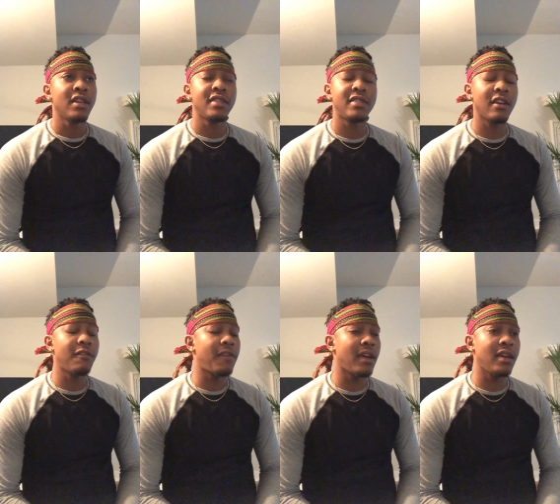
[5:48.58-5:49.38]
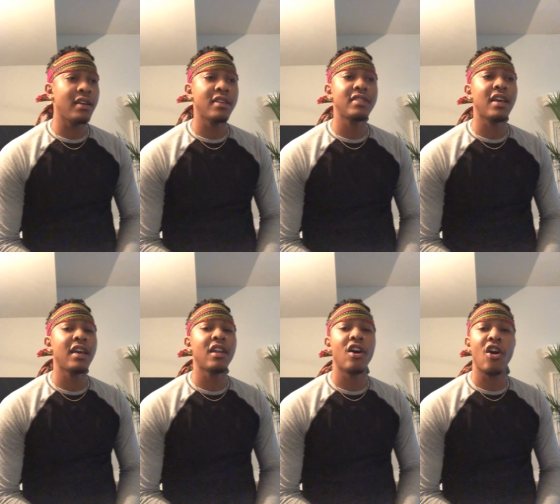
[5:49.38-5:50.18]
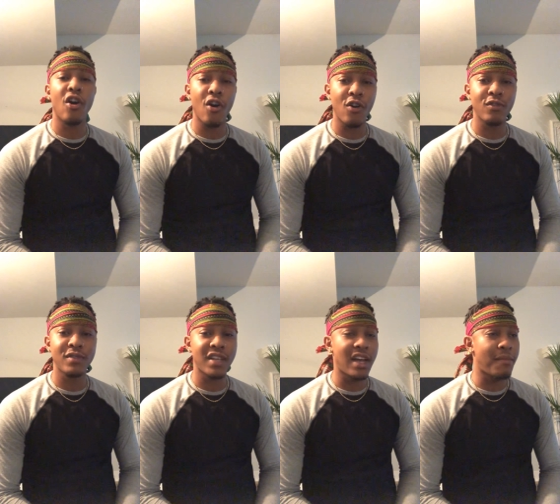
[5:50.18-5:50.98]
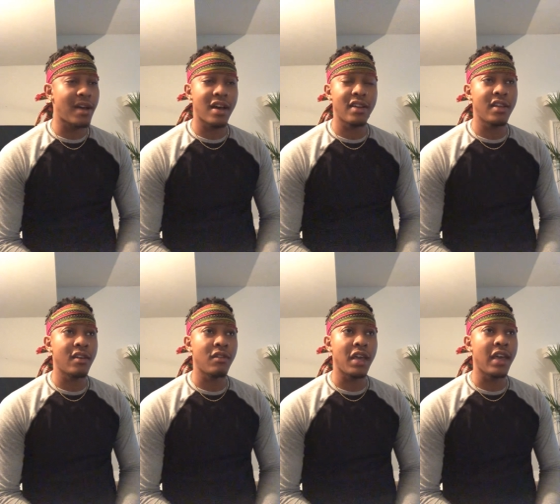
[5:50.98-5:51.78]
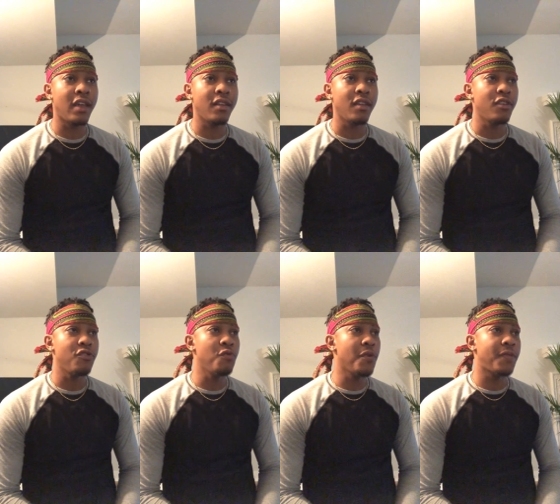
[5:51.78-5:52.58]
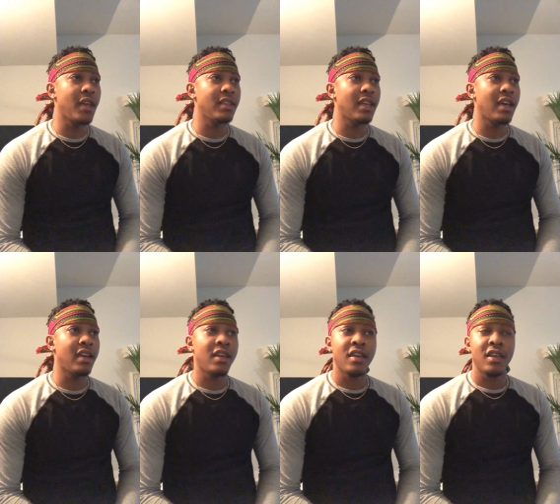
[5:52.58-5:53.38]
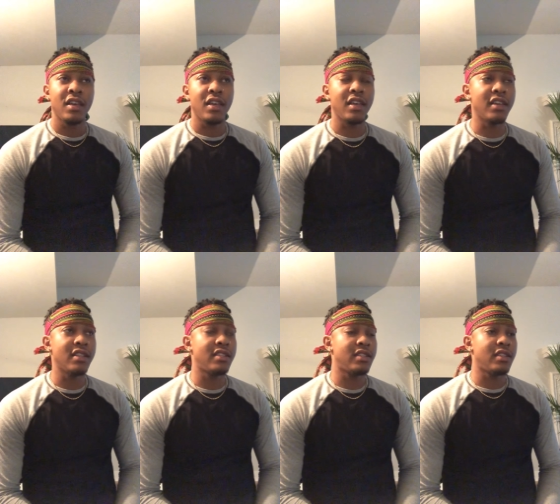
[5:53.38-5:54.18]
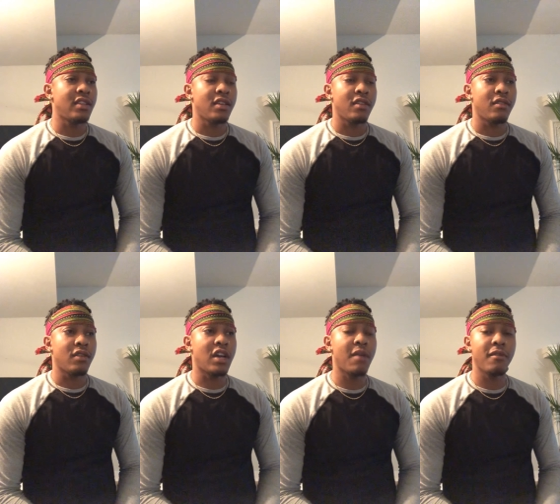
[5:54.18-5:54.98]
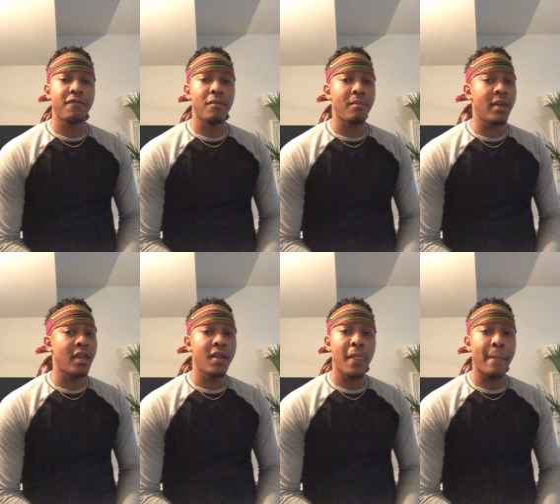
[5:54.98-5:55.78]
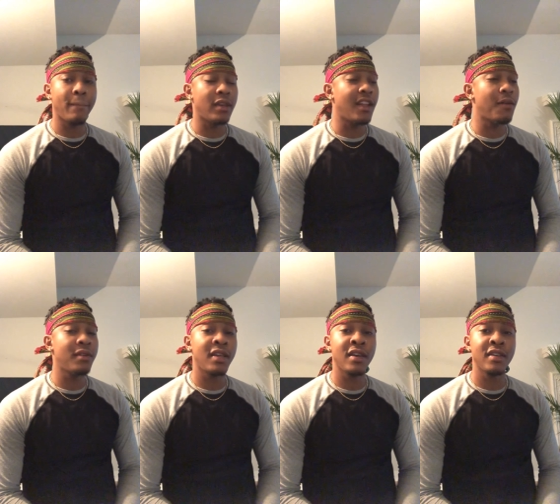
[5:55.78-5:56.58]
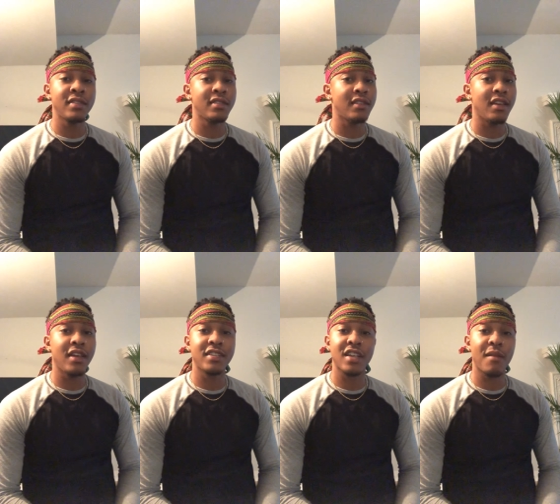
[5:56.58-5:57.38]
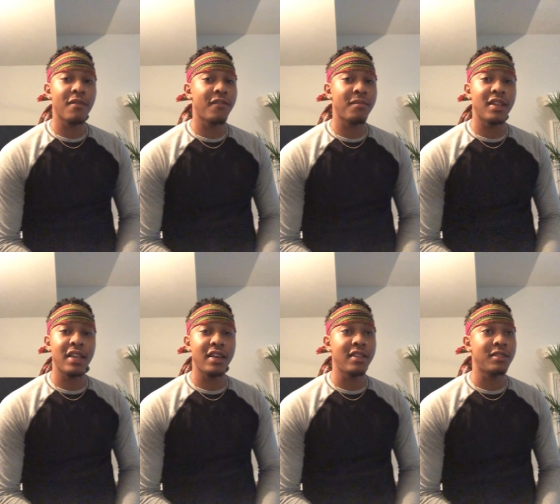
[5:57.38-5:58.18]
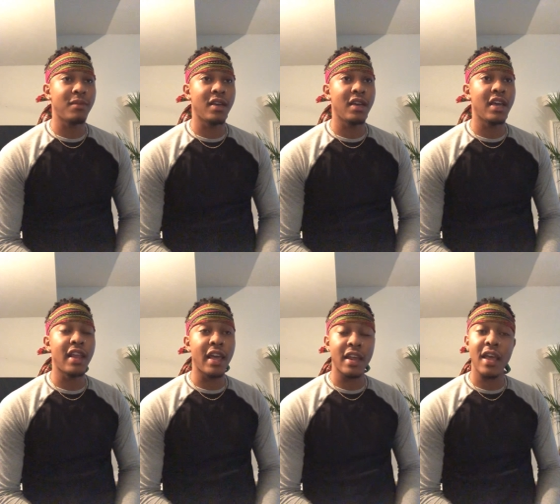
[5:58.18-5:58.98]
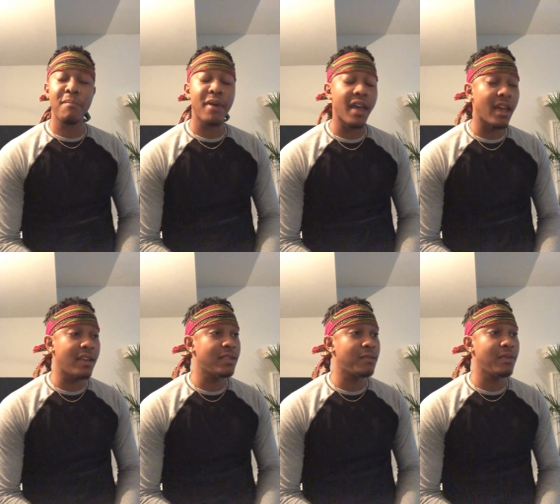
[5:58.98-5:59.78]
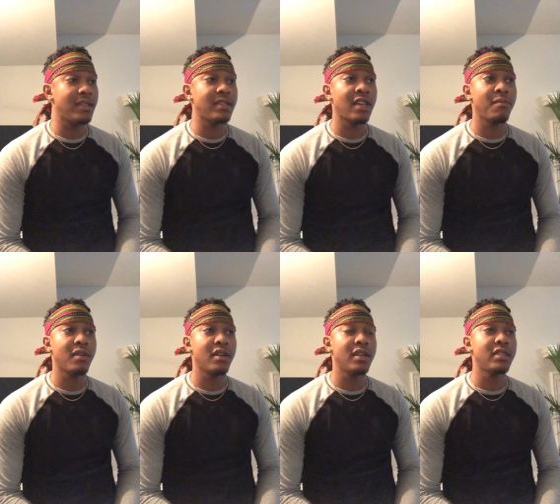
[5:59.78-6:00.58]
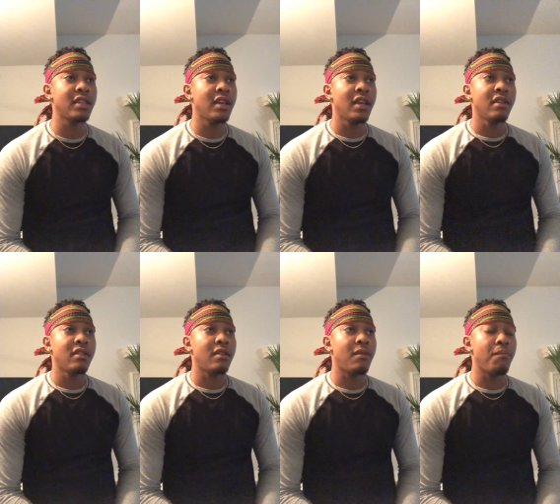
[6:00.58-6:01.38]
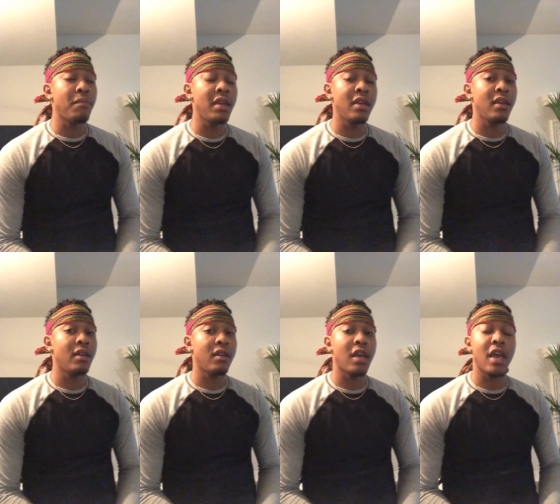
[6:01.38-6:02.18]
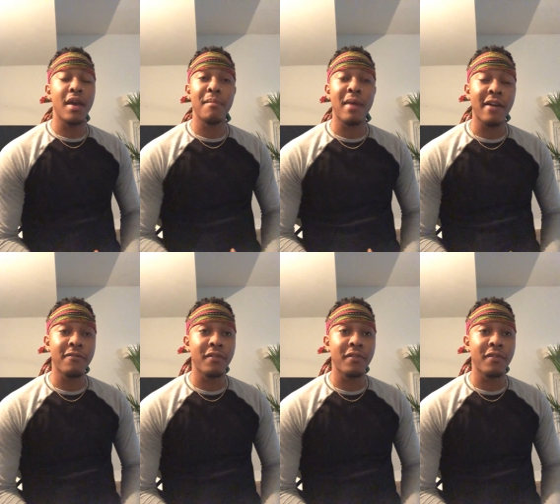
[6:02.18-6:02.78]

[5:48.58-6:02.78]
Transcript: Self hate is at an all time high now, and you would think that is coming from men, but nowadays it's coming from the ladies, man. And that and that pains me to say because me and my